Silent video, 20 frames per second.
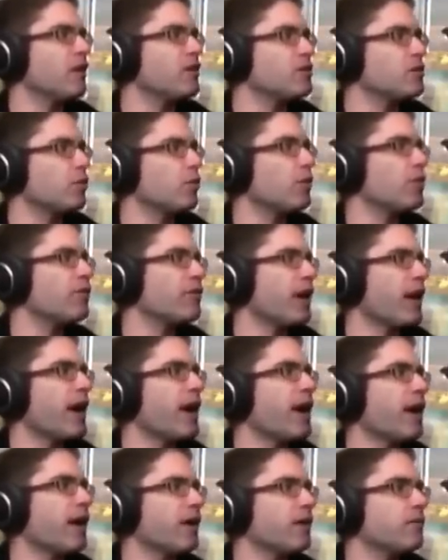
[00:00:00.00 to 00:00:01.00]
And so we've
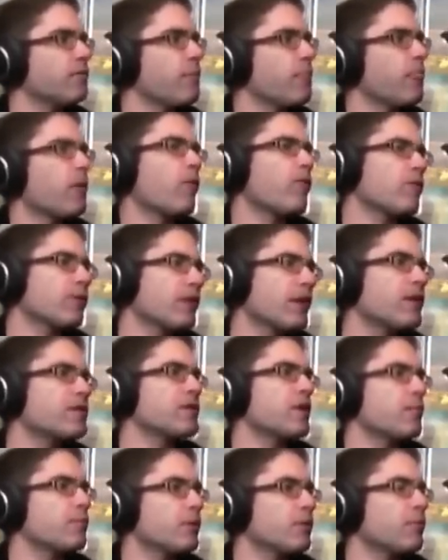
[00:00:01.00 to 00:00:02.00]
had, over the
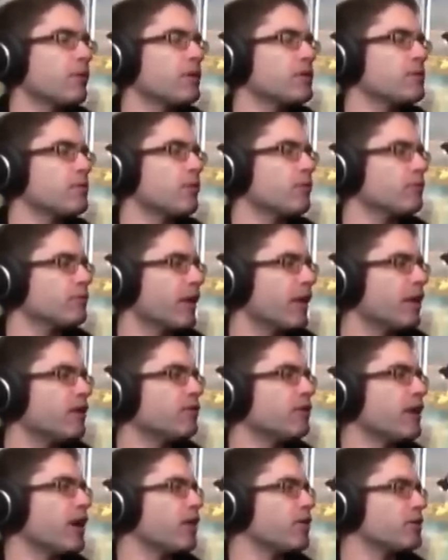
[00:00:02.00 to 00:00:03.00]
last couple of months, about
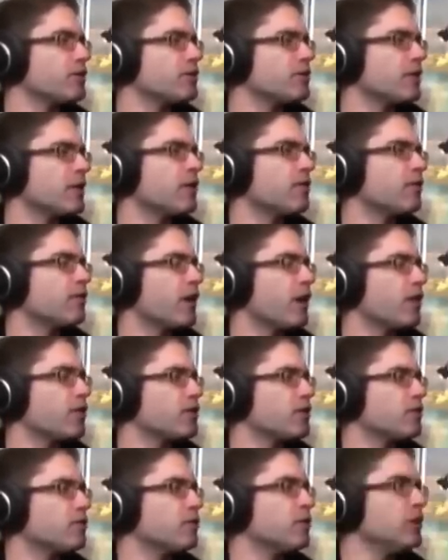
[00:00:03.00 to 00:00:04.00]
eight thousand, ten
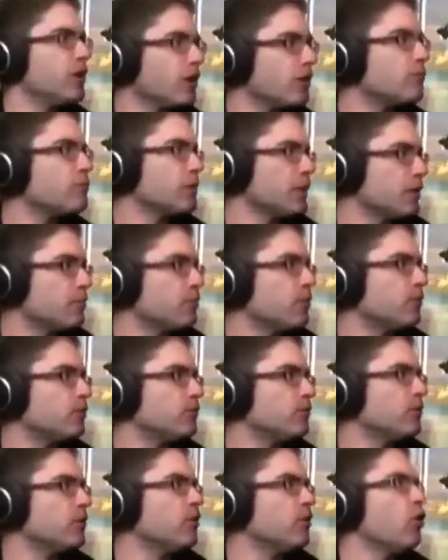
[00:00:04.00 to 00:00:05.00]
thousand young people